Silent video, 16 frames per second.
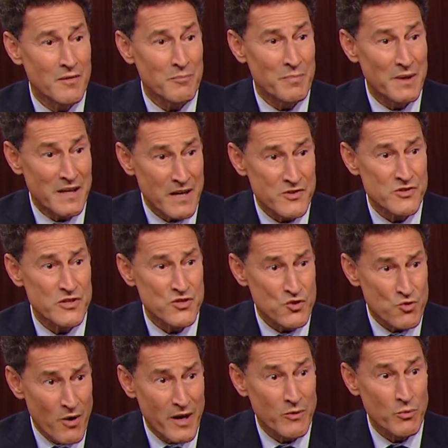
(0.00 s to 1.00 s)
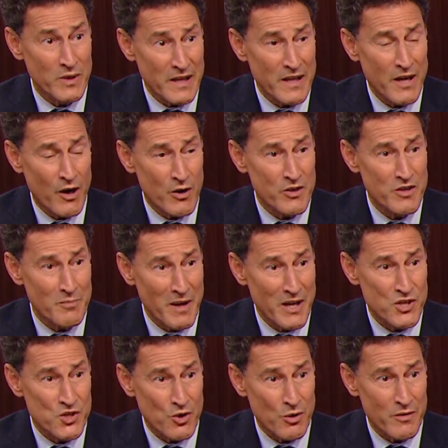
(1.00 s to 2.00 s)
because it's trying really hard to make
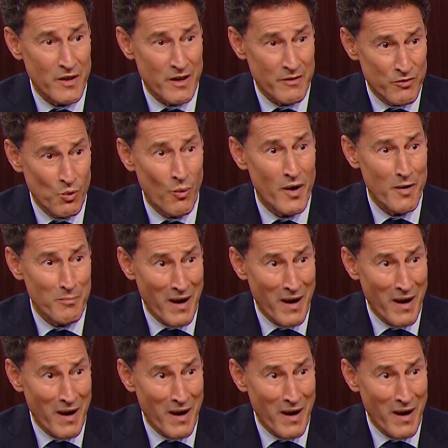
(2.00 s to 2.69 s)
sure that if you want to